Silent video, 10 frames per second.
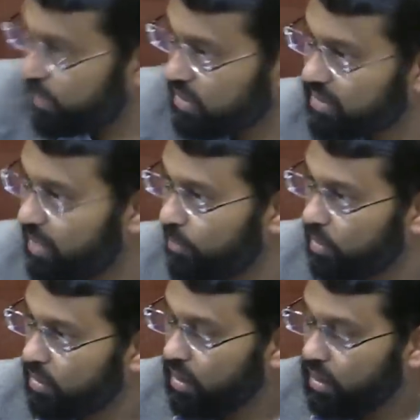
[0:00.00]

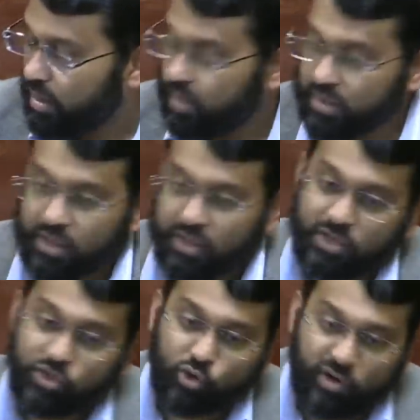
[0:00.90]
example. The
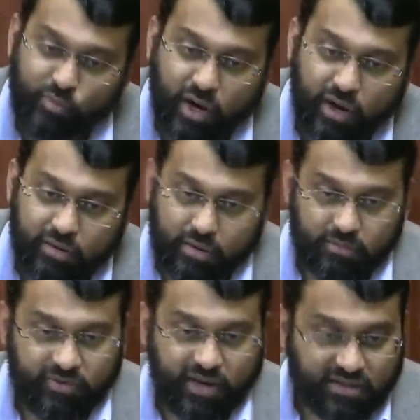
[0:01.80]
issue of Muharram,
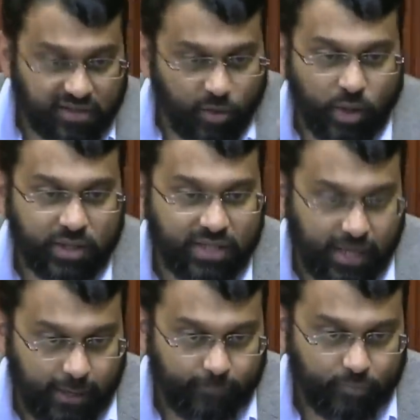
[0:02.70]
fasting one day.